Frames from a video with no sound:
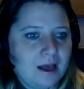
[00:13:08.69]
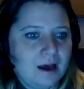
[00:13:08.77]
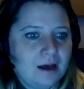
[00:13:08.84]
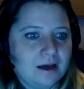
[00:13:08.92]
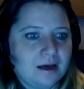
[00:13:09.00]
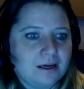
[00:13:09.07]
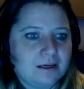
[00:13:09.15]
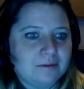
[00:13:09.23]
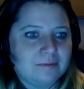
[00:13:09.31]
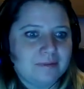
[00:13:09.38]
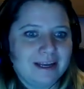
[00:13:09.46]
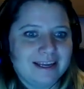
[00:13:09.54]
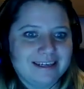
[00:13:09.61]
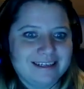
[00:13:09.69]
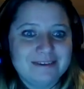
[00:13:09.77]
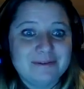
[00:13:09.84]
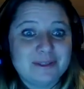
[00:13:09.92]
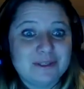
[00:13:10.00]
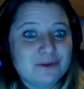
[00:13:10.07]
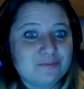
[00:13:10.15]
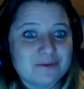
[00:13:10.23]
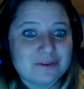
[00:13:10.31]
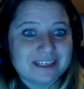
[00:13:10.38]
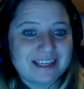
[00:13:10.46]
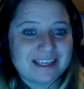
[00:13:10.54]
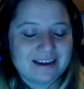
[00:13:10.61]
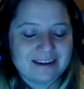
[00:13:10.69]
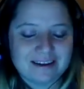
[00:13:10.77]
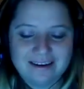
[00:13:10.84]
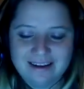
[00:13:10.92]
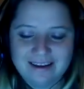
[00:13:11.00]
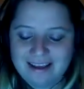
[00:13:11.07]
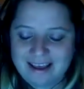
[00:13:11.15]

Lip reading: and he was super excited.